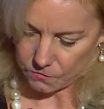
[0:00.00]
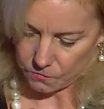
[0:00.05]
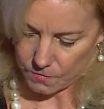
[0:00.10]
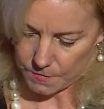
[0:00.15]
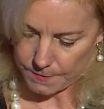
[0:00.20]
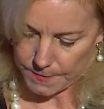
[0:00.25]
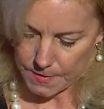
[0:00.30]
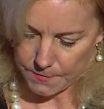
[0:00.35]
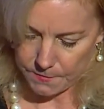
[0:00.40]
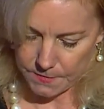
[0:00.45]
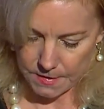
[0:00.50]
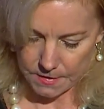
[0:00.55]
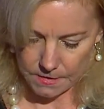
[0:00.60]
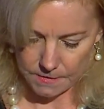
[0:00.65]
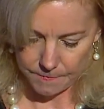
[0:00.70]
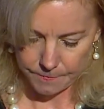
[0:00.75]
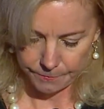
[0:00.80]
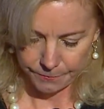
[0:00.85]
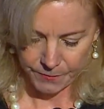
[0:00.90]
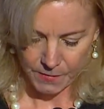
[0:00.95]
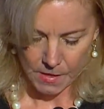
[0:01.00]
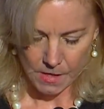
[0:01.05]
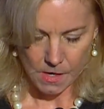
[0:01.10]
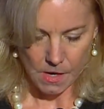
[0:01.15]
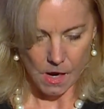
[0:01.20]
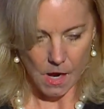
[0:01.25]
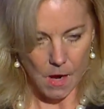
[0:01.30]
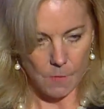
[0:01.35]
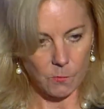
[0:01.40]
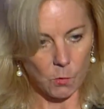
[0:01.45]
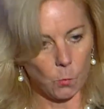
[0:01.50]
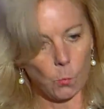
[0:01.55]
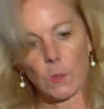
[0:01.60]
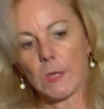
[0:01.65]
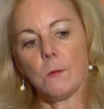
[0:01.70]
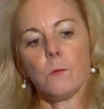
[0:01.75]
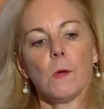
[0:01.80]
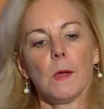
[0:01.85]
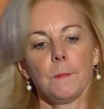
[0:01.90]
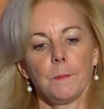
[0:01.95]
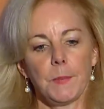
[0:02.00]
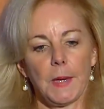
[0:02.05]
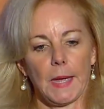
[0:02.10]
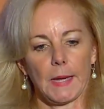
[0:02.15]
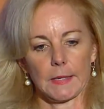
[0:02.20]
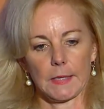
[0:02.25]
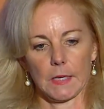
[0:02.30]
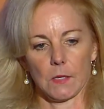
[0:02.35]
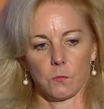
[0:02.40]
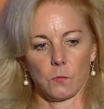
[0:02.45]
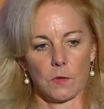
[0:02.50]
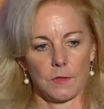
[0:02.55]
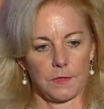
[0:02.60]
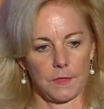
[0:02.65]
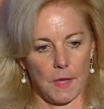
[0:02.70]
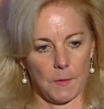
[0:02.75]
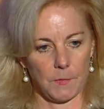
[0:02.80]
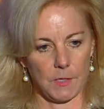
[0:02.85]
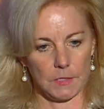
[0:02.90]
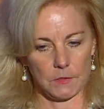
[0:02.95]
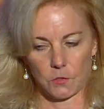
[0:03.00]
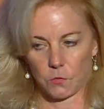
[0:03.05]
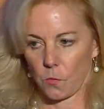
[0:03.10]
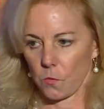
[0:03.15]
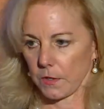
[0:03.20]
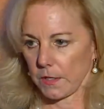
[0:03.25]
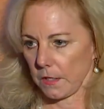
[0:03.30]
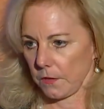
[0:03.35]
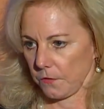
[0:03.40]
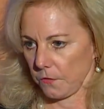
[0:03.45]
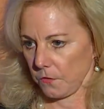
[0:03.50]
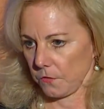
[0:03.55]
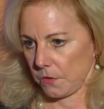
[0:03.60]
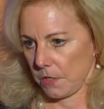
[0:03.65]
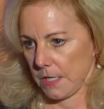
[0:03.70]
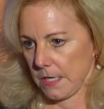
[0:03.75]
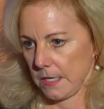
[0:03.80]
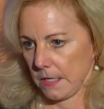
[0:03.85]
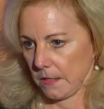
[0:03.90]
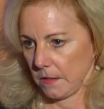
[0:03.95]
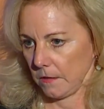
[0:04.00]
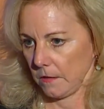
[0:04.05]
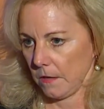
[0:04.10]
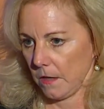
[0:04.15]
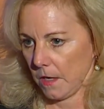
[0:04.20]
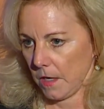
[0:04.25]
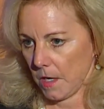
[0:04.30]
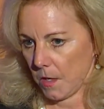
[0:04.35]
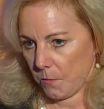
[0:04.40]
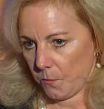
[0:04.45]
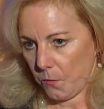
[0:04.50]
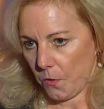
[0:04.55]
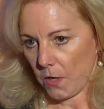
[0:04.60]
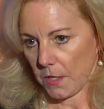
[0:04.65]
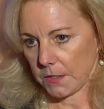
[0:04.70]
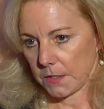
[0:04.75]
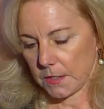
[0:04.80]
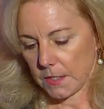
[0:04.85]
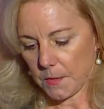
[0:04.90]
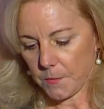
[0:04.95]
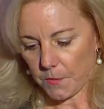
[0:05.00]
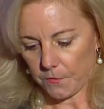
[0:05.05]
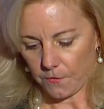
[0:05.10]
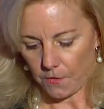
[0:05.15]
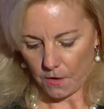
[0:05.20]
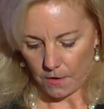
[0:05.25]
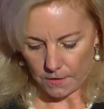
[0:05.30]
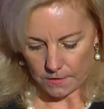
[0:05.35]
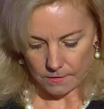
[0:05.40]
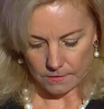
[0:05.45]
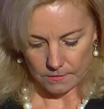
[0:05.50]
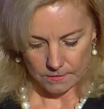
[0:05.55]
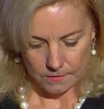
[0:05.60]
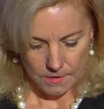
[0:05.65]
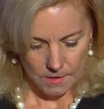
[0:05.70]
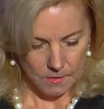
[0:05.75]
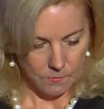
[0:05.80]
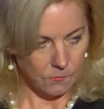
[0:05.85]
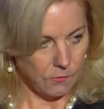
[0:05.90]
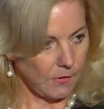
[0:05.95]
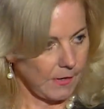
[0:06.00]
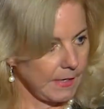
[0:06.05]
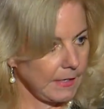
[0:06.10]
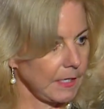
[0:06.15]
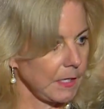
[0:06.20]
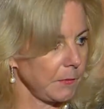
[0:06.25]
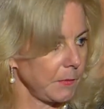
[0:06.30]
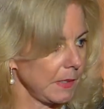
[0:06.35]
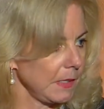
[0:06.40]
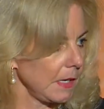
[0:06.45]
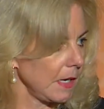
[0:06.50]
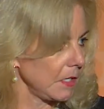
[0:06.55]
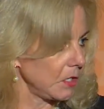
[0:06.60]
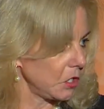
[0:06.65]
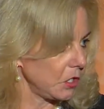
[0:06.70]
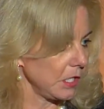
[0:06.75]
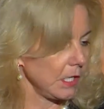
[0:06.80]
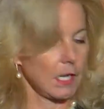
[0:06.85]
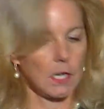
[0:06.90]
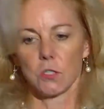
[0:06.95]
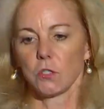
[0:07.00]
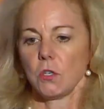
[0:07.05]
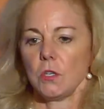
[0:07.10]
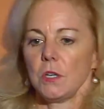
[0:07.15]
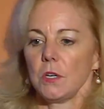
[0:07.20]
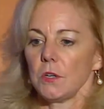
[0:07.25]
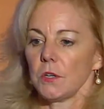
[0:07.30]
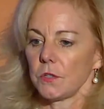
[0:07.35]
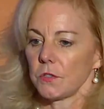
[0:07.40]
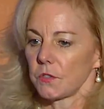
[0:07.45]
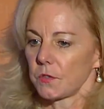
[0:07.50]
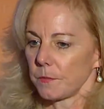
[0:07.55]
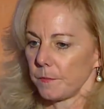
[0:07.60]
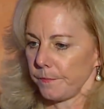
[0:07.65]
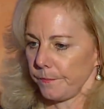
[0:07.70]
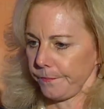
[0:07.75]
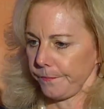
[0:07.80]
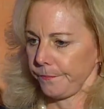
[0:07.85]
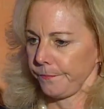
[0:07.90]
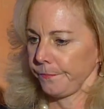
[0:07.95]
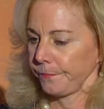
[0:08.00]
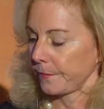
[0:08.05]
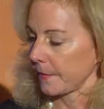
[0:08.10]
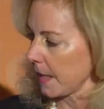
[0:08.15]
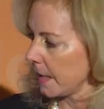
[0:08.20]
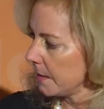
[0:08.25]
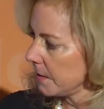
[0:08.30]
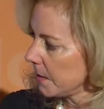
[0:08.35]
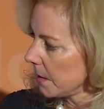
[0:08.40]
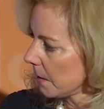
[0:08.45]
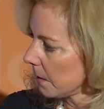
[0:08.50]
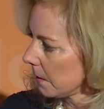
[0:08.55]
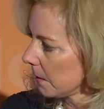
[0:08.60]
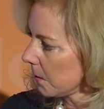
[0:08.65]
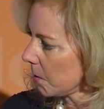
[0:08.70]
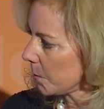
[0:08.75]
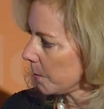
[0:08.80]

renminbi. We went back in with them in 2013, brought some of our brainy PhD engineers and did a little